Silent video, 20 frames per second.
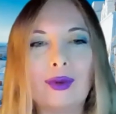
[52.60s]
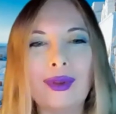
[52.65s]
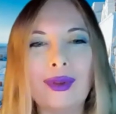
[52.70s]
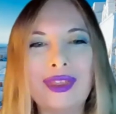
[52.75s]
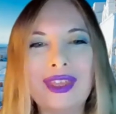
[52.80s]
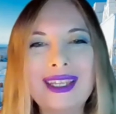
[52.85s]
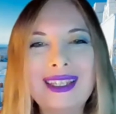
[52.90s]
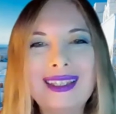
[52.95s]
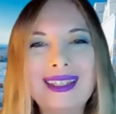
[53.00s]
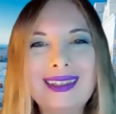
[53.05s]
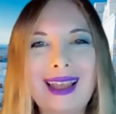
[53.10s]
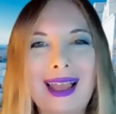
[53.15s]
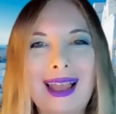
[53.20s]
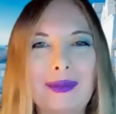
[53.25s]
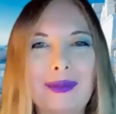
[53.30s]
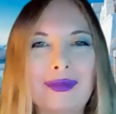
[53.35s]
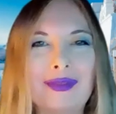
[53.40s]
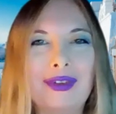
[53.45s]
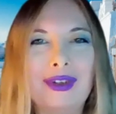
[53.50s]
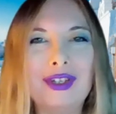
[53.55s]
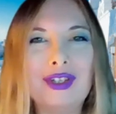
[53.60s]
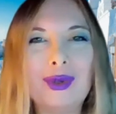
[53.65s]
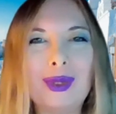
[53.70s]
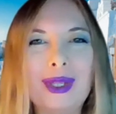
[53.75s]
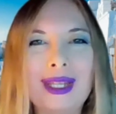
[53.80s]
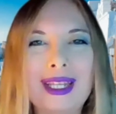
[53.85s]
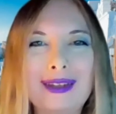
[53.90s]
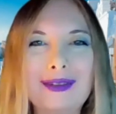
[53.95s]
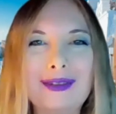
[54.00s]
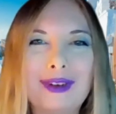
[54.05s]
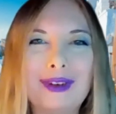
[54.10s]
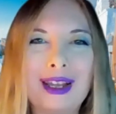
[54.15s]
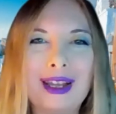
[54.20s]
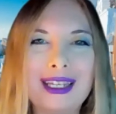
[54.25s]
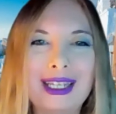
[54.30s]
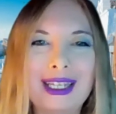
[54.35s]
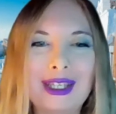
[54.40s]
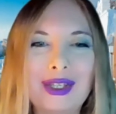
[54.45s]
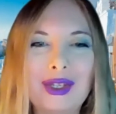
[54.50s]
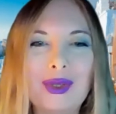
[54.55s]
For this, I'm virtually
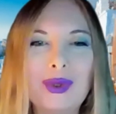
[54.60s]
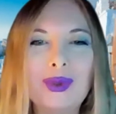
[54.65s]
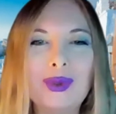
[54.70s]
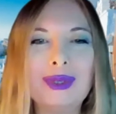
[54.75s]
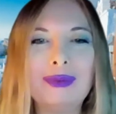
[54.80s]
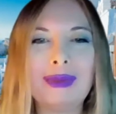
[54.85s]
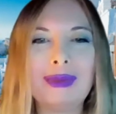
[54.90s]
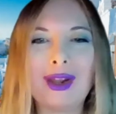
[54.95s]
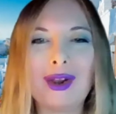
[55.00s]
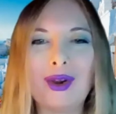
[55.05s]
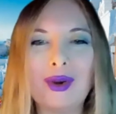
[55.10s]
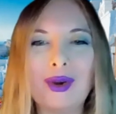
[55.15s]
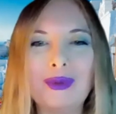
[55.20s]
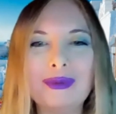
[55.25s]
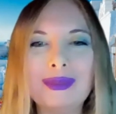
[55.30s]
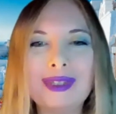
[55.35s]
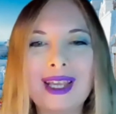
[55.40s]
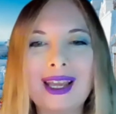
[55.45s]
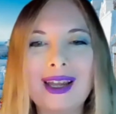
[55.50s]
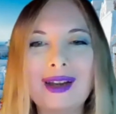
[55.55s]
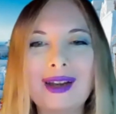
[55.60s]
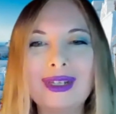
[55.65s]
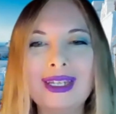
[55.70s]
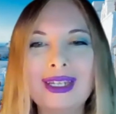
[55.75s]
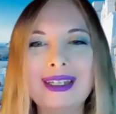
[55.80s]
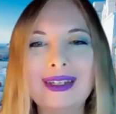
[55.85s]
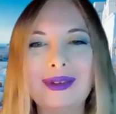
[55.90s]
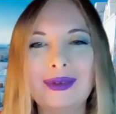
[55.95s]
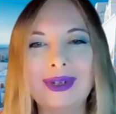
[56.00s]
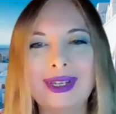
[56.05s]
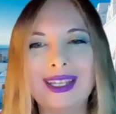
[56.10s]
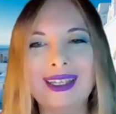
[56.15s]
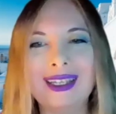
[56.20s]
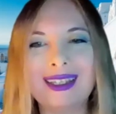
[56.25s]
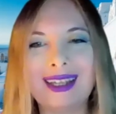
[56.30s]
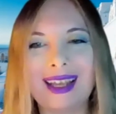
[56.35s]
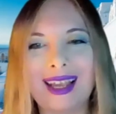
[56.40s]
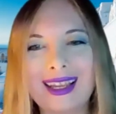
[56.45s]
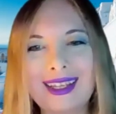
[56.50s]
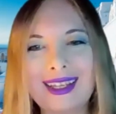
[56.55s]
inviting you in my hometown in
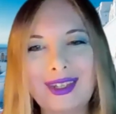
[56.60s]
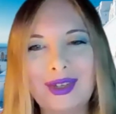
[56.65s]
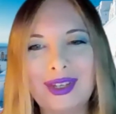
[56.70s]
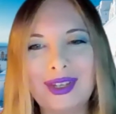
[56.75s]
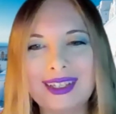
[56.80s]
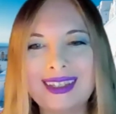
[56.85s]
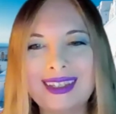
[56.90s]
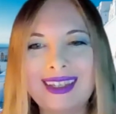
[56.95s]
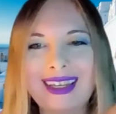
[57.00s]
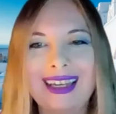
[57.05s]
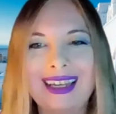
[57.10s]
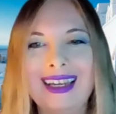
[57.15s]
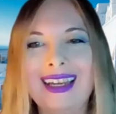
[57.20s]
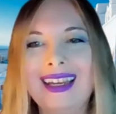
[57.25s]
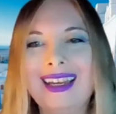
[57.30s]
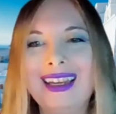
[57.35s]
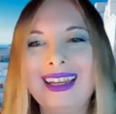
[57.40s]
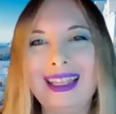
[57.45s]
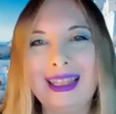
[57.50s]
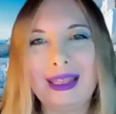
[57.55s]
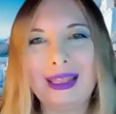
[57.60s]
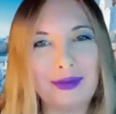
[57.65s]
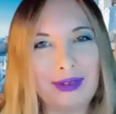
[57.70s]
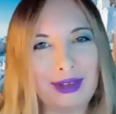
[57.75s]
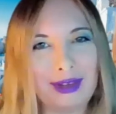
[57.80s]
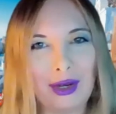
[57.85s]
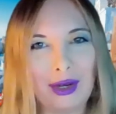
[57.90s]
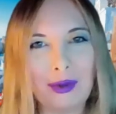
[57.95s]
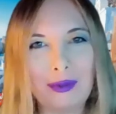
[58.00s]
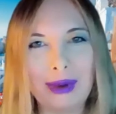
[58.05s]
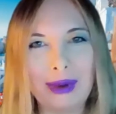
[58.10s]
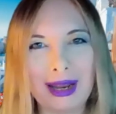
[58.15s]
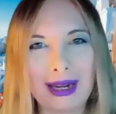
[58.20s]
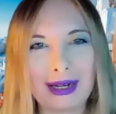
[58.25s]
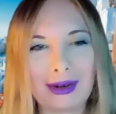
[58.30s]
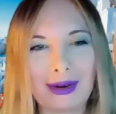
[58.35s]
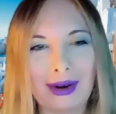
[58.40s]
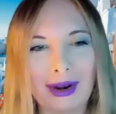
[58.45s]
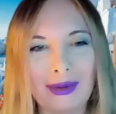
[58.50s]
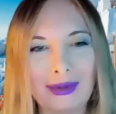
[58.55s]
Greece, as you can see in the video
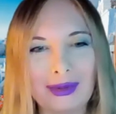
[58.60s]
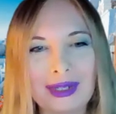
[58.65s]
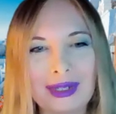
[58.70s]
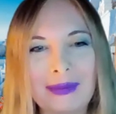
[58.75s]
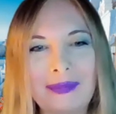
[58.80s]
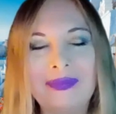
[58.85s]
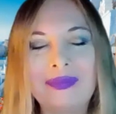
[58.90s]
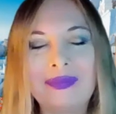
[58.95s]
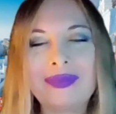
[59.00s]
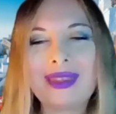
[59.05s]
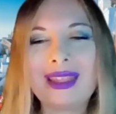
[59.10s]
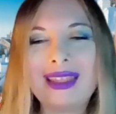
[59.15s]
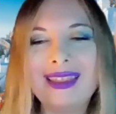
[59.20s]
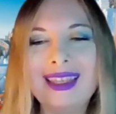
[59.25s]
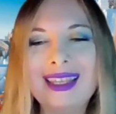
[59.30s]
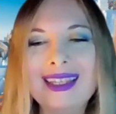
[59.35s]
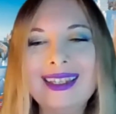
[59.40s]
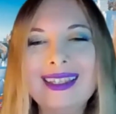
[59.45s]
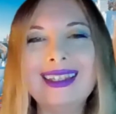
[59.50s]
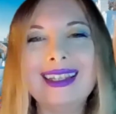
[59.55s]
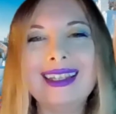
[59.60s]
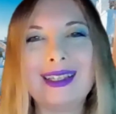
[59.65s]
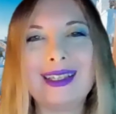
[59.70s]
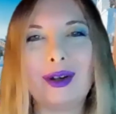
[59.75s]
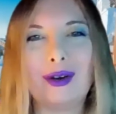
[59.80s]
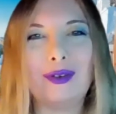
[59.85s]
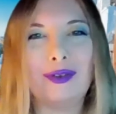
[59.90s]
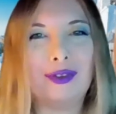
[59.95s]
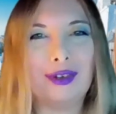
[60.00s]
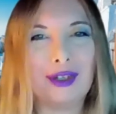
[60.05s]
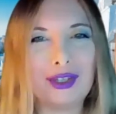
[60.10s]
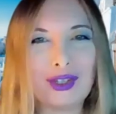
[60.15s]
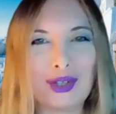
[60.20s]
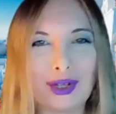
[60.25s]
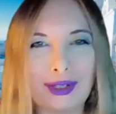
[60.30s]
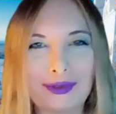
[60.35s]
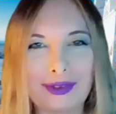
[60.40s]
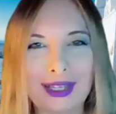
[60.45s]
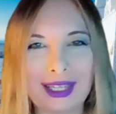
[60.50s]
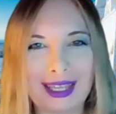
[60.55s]
background. This is our
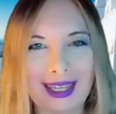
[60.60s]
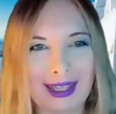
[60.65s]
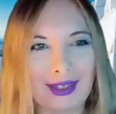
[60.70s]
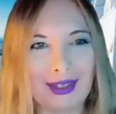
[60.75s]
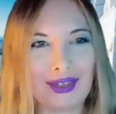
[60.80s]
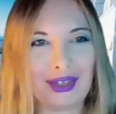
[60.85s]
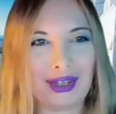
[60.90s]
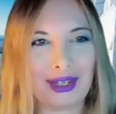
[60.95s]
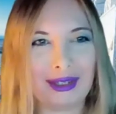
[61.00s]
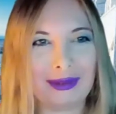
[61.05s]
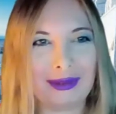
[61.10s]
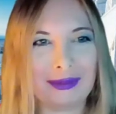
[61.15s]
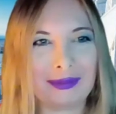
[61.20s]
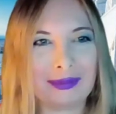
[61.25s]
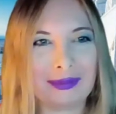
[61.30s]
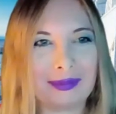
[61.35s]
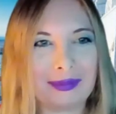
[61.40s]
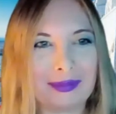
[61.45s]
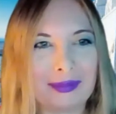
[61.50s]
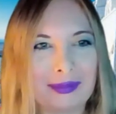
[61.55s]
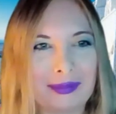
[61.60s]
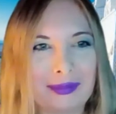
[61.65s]
virtual vacation.